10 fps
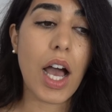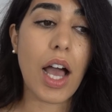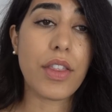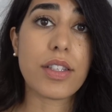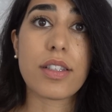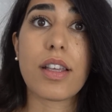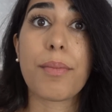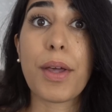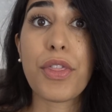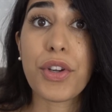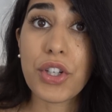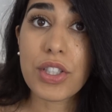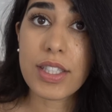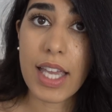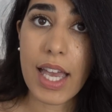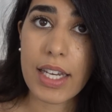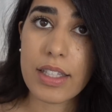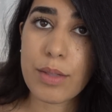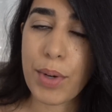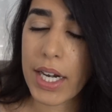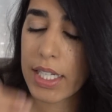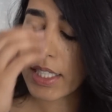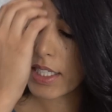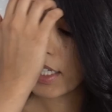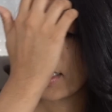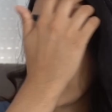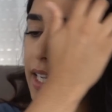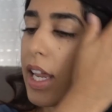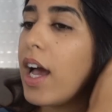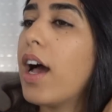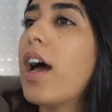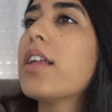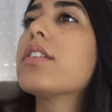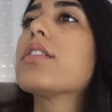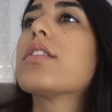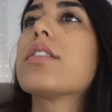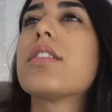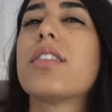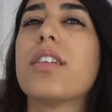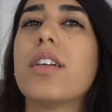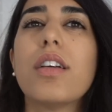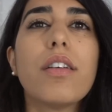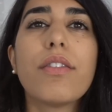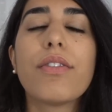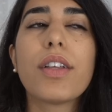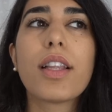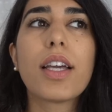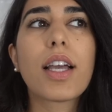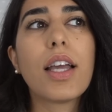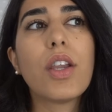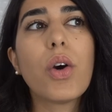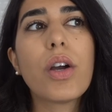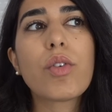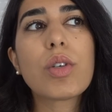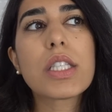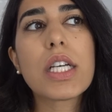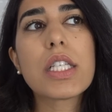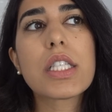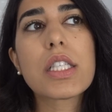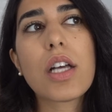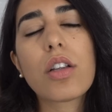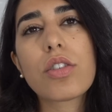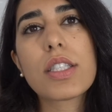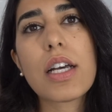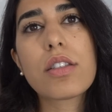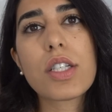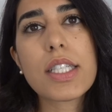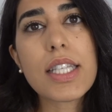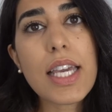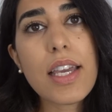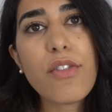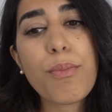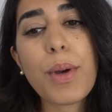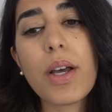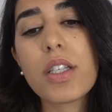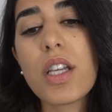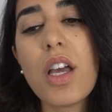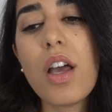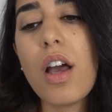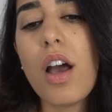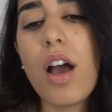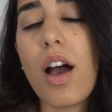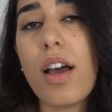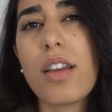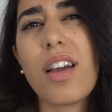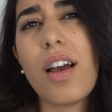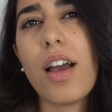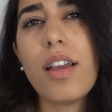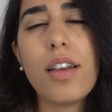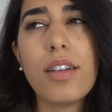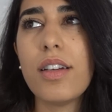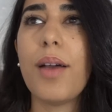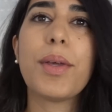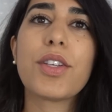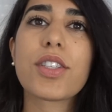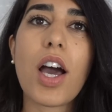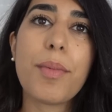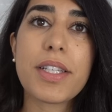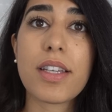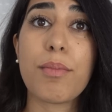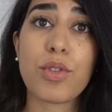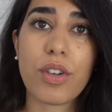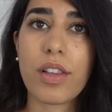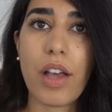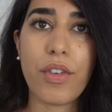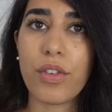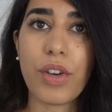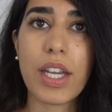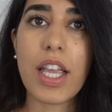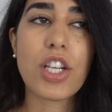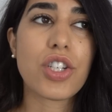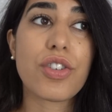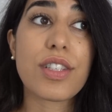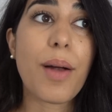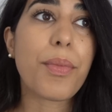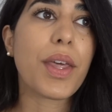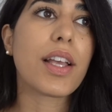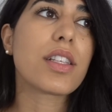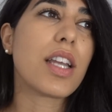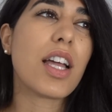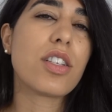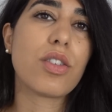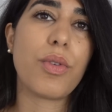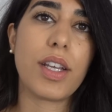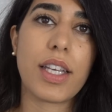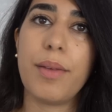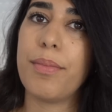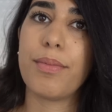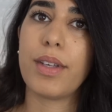this is like my 3rd scan in this pregnancy, and I just feel like, I know everyone says ultrasounds are safe, but I mean, there's got to be some sort of level of radiation or something, and I just don't want to keep